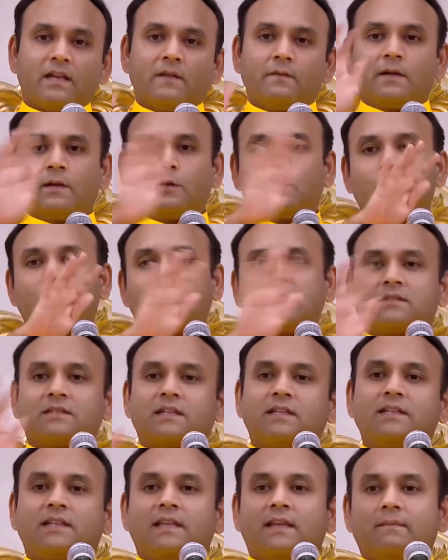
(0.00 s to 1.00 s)
And he went to
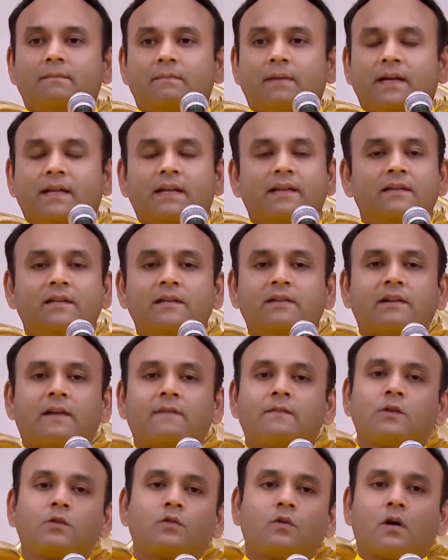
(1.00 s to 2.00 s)
West and came back. He didn't
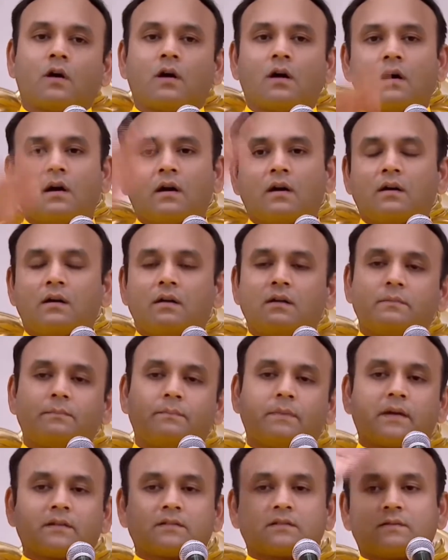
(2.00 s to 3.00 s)
travel to all
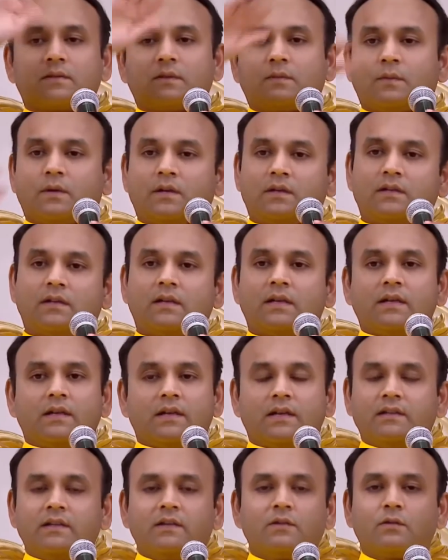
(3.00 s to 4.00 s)
parts of the world.
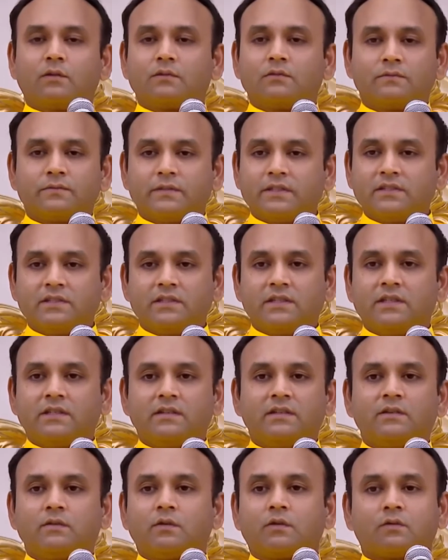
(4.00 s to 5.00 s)
He didn't go to Fiji,
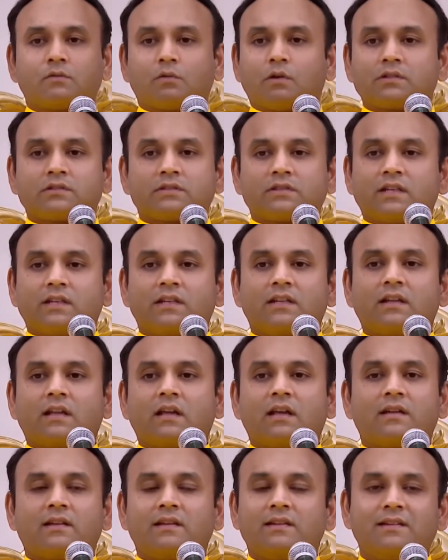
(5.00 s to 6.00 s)
he didn't go to
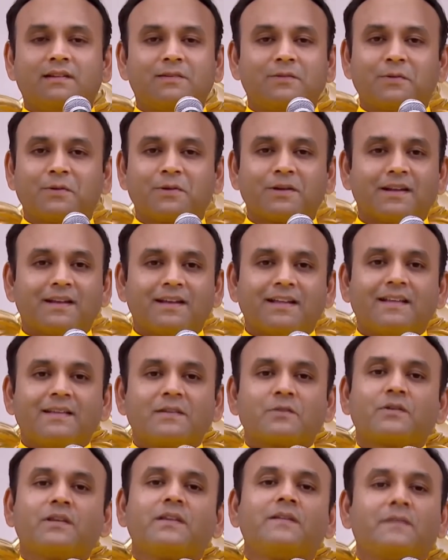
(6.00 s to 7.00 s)
Australia,
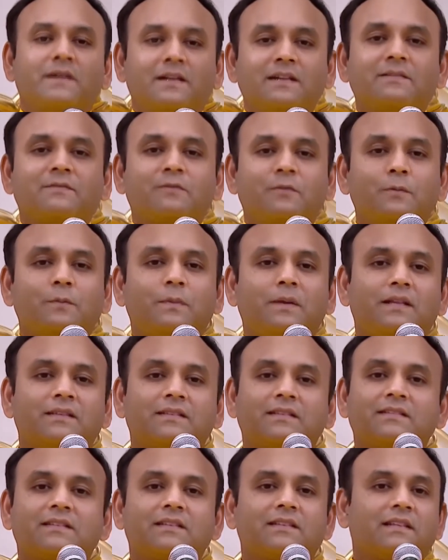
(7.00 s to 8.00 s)
so he went a few
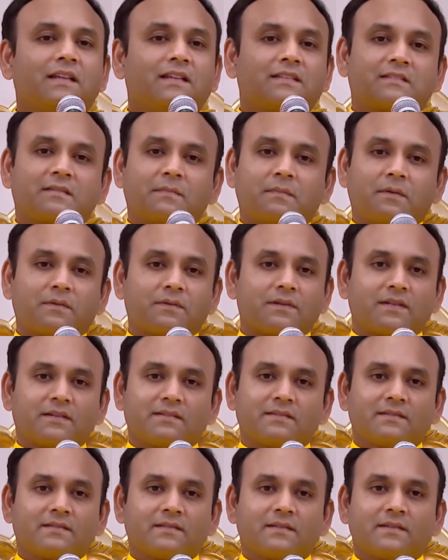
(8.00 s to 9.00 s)
places, and that's about
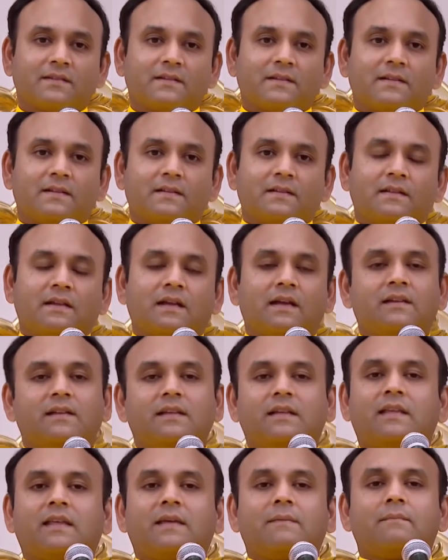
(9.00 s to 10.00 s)
it.
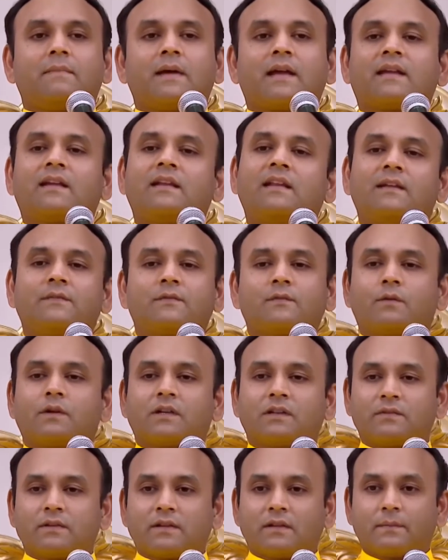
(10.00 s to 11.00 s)
And he came back and left
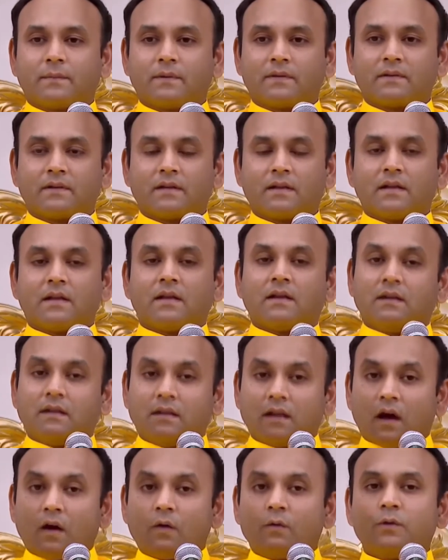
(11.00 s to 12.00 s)
whatever happened.
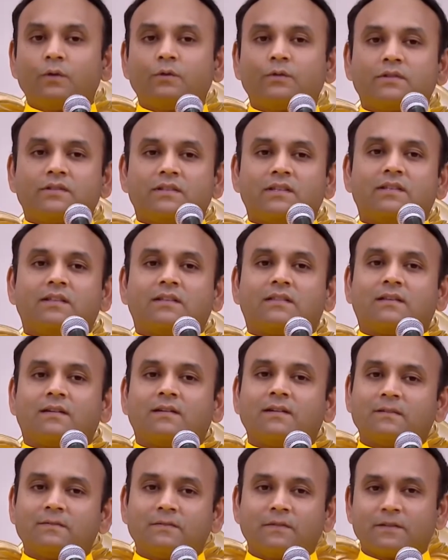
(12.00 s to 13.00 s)
Now you see the
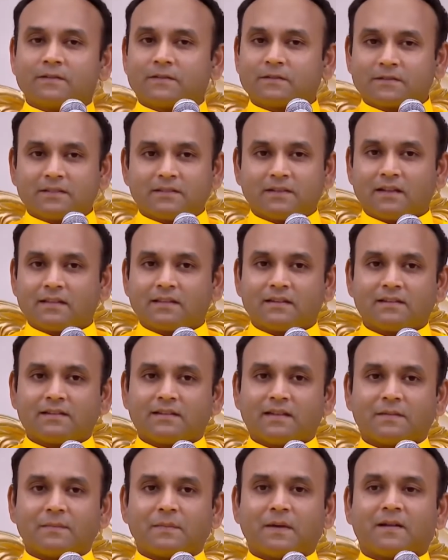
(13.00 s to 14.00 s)
third phase of
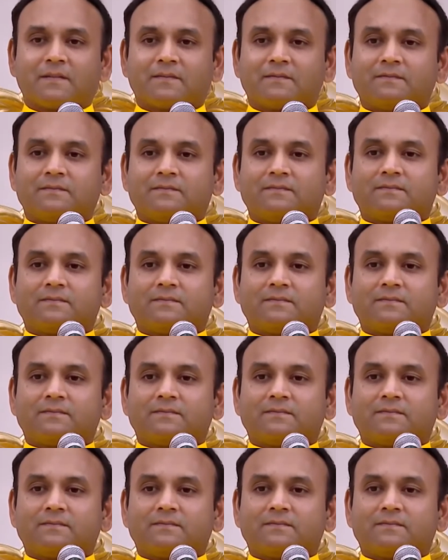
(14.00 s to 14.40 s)
Sanatana Dharma